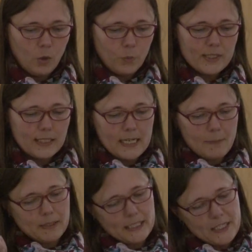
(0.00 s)
We're
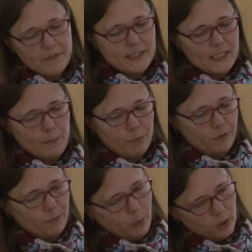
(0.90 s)
saying belief is separate
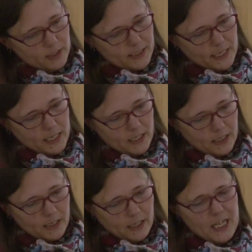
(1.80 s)
from polity,
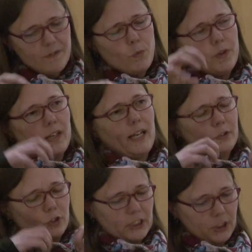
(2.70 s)
even within
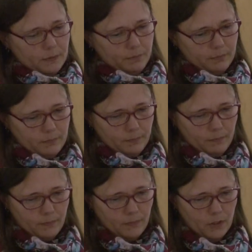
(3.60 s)
our tradition.
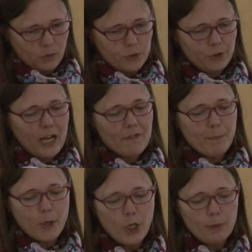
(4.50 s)
We do not have a
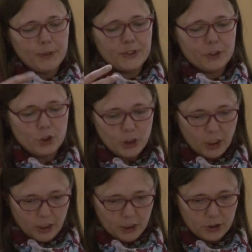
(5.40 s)
purpose as
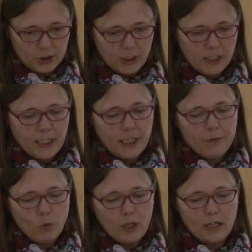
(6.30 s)
church
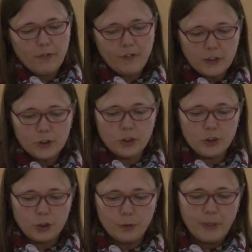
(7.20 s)
if all our
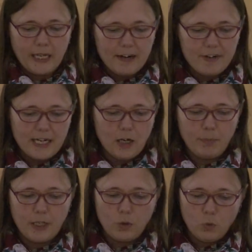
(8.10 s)
functions could be carried out
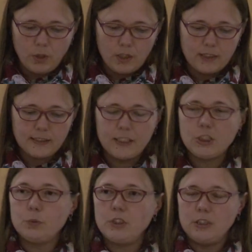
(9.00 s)
by an
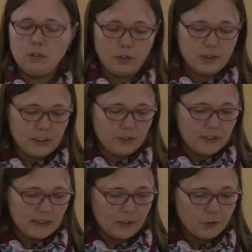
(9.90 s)
organisation which did not consider
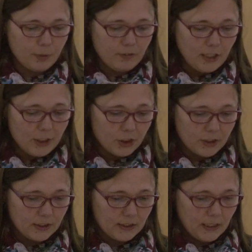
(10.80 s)
itself to be
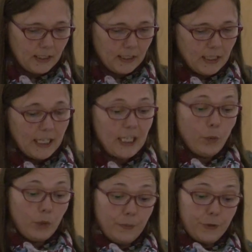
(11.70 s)
religious.
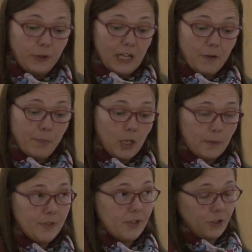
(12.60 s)
Equally, we do not have a
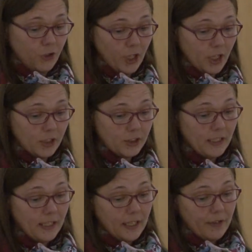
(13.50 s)
purpose as a church
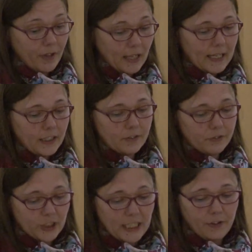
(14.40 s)
if the lack of
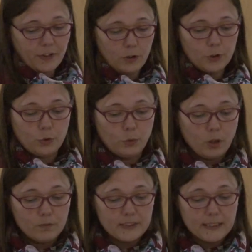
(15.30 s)
shared theological
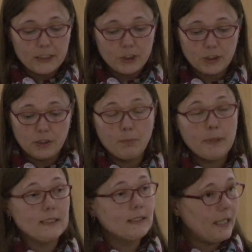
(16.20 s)
conversation
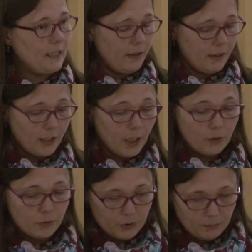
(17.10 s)
means anything
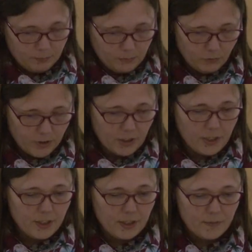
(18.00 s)
goes,
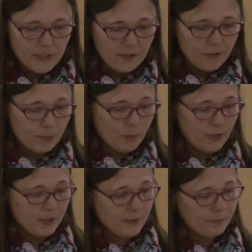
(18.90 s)
returning to Stephen's
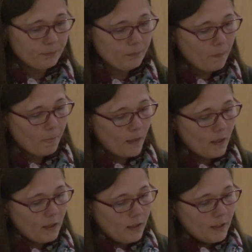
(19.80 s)
points.
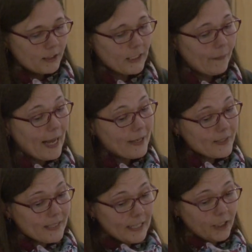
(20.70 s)
So our
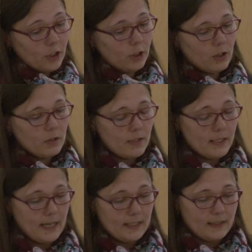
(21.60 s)
secular
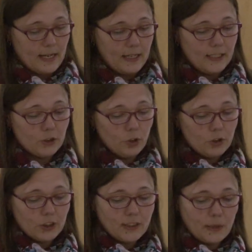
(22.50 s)
context, then, is
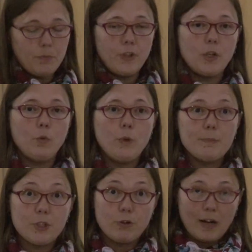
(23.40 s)
not just something we
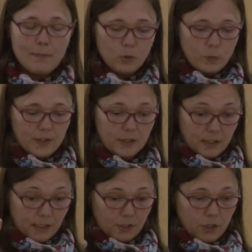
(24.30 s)
must grapple with as
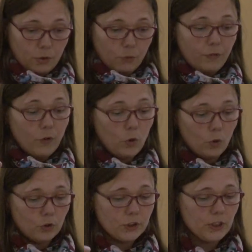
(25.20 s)
an external
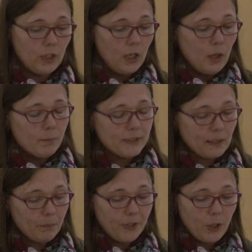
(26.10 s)
force, but
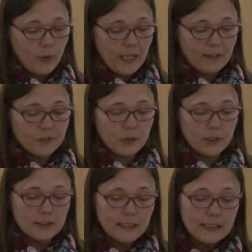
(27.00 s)
something we have to
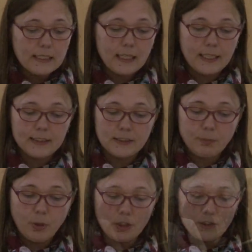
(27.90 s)
articulate as
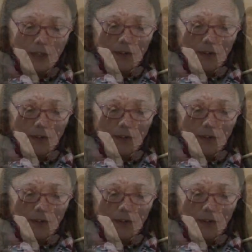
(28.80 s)
part of